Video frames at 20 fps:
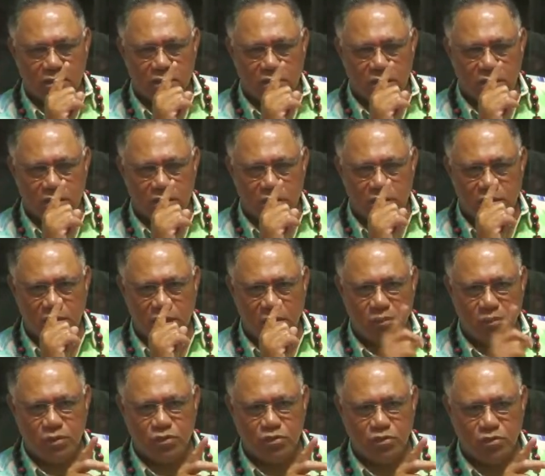Number
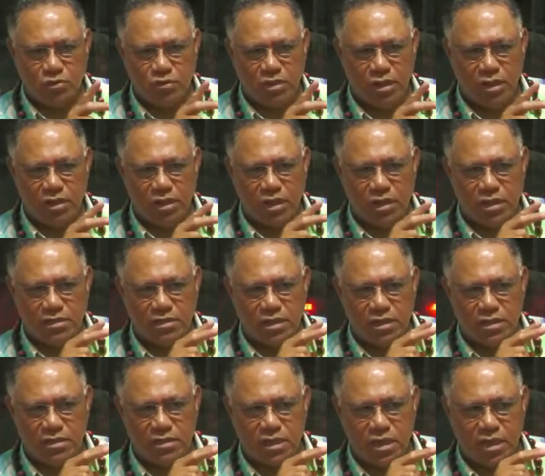two thing that is
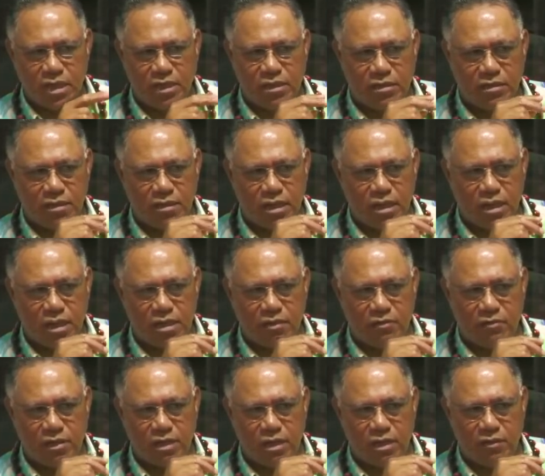inside the Ark of
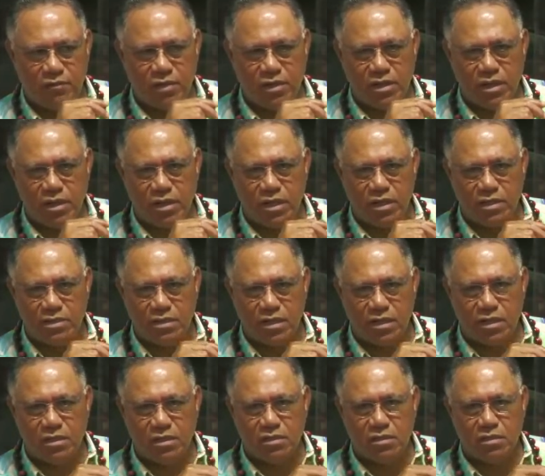the Covenant is
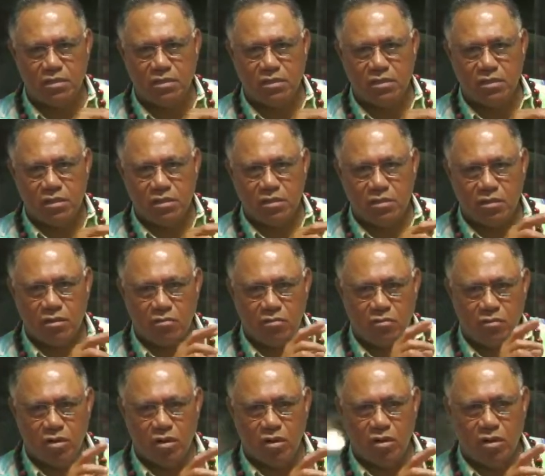the
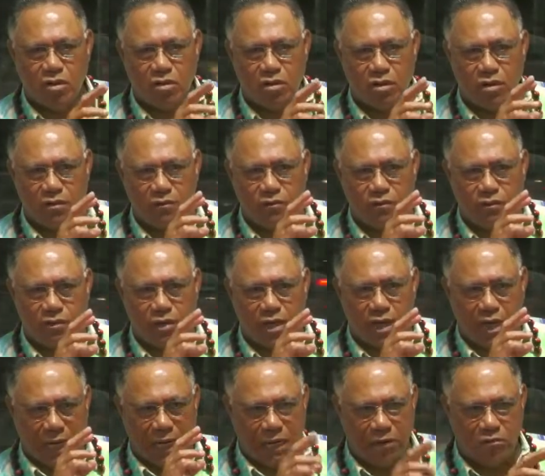rod of
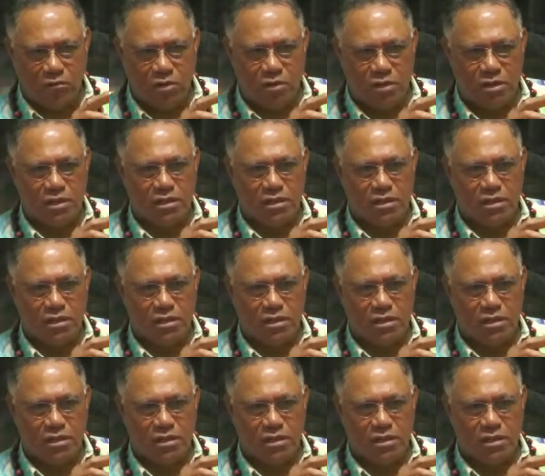Aaron.